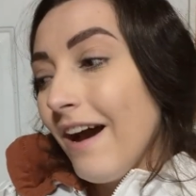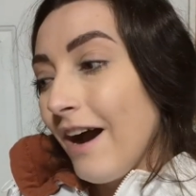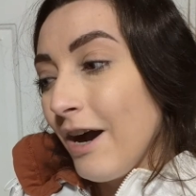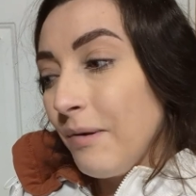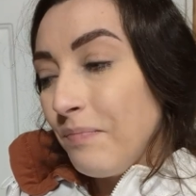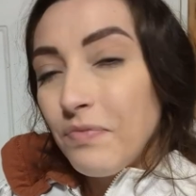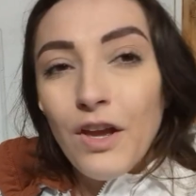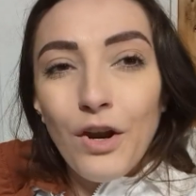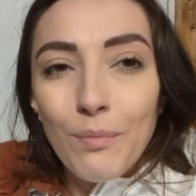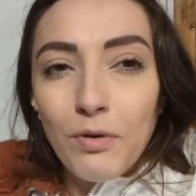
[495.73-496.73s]

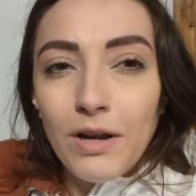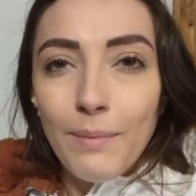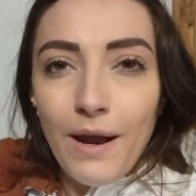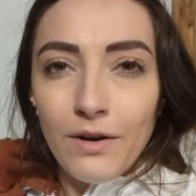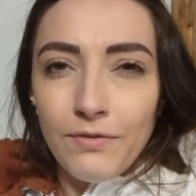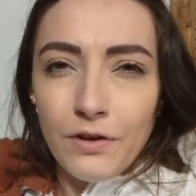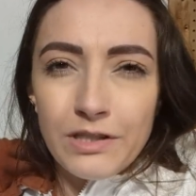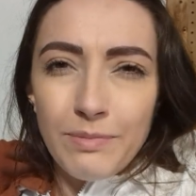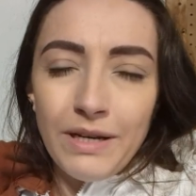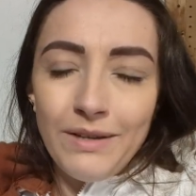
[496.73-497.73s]
It hurt pretty bad at
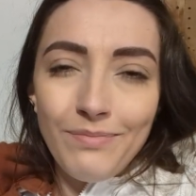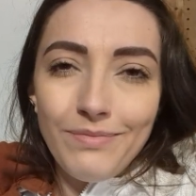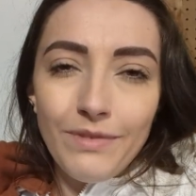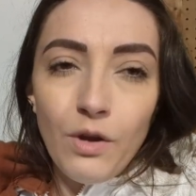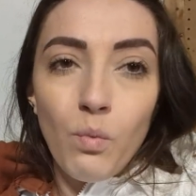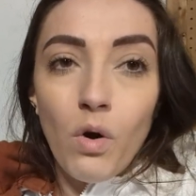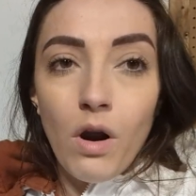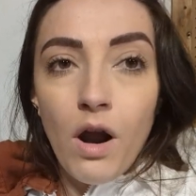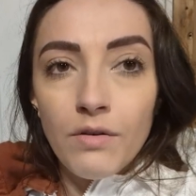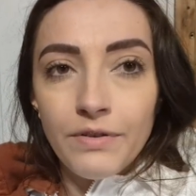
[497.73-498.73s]
first, but it wore
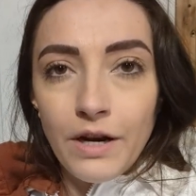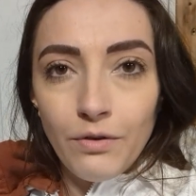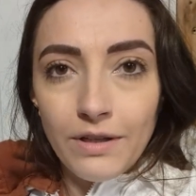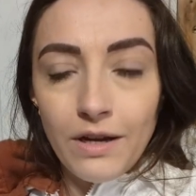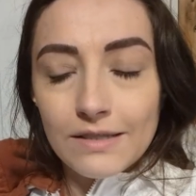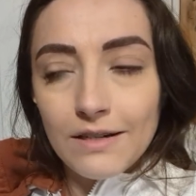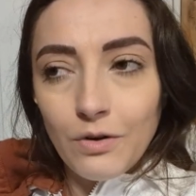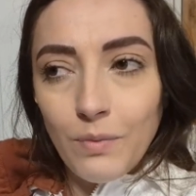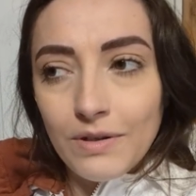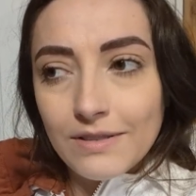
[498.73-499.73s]
off, and I only got
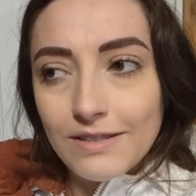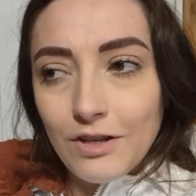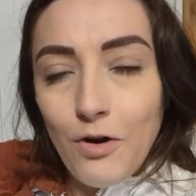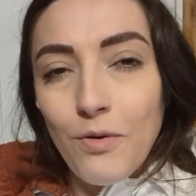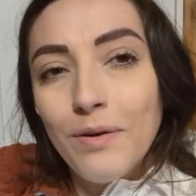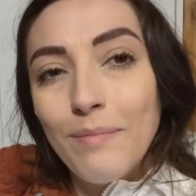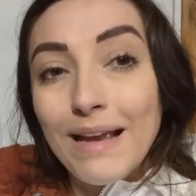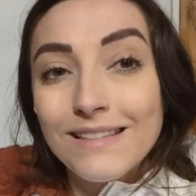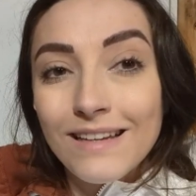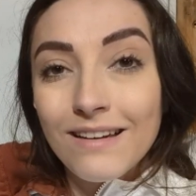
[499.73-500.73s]
stung once. So
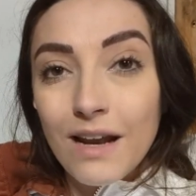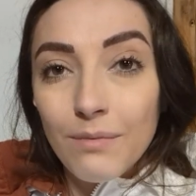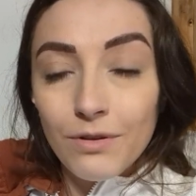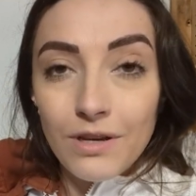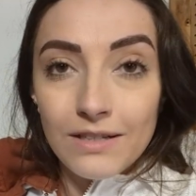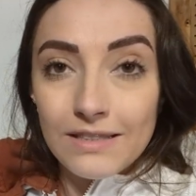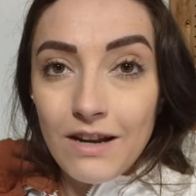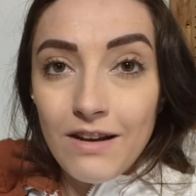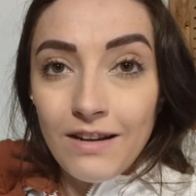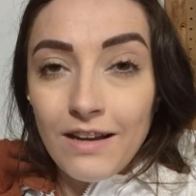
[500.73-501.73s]
Mason and I both got
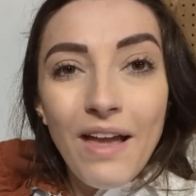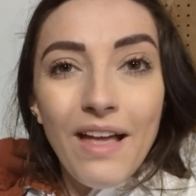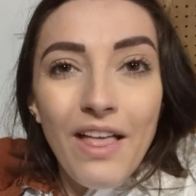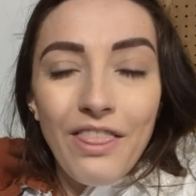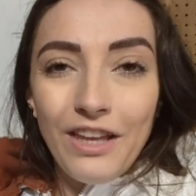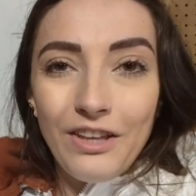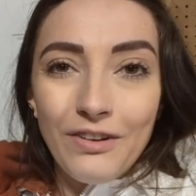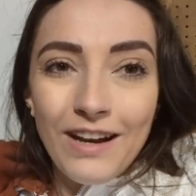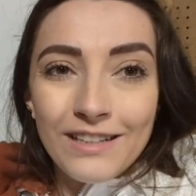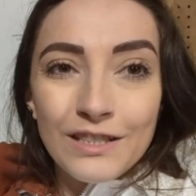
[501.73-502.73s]
stung. Thank you
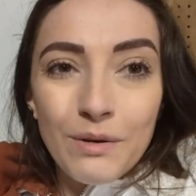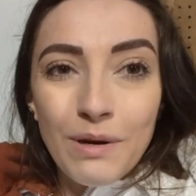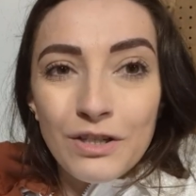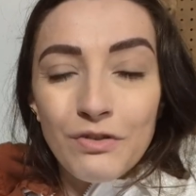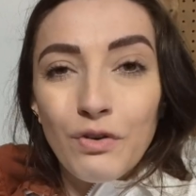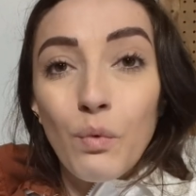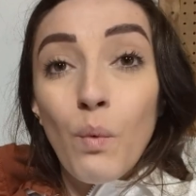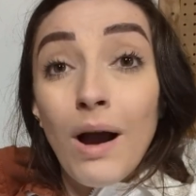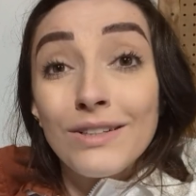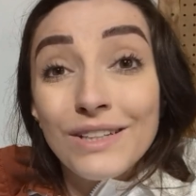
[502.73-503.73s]
guys so much for
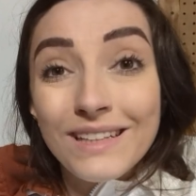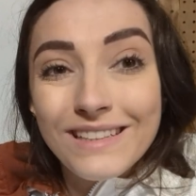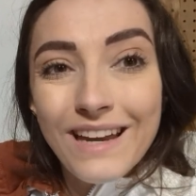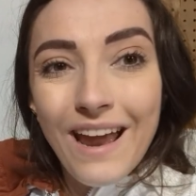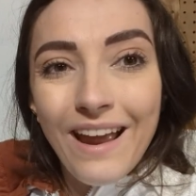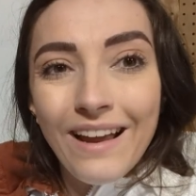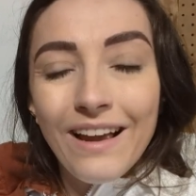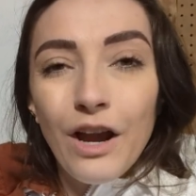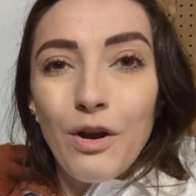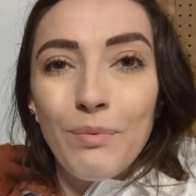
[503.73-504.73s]
watching today.
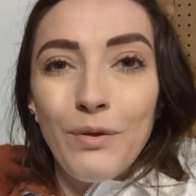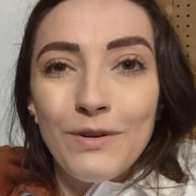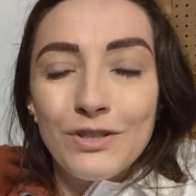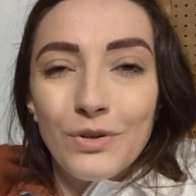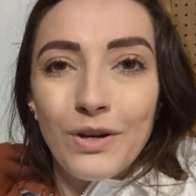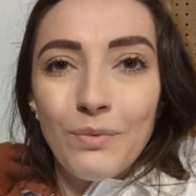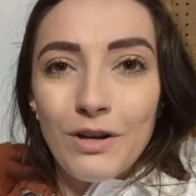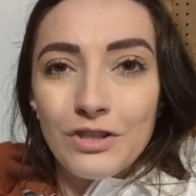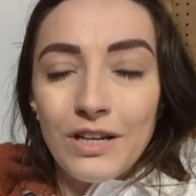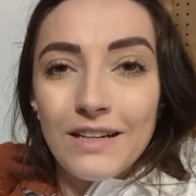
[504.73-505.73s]
I hope you enjoyed
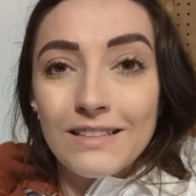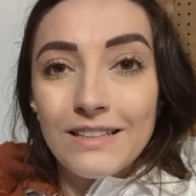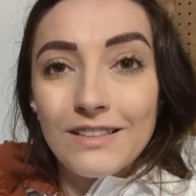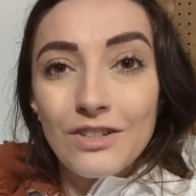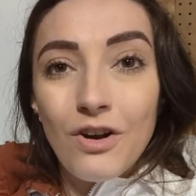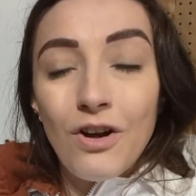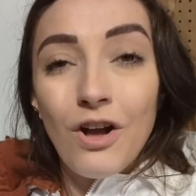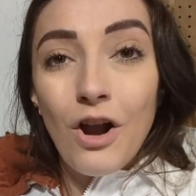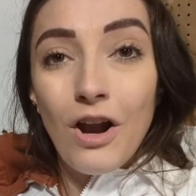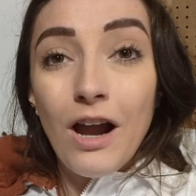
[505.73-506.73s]
watching us install
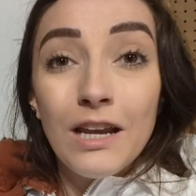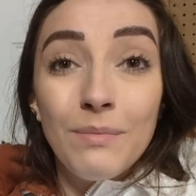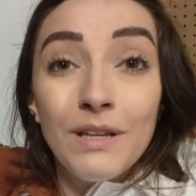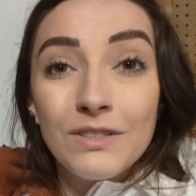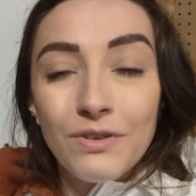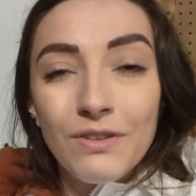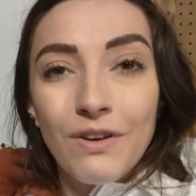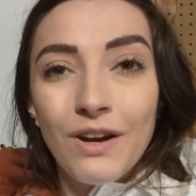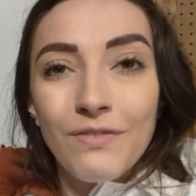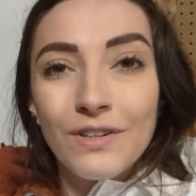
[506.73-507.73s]
our honeybees for the
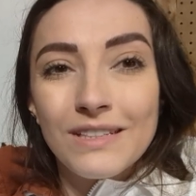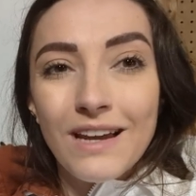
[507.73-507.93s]
very first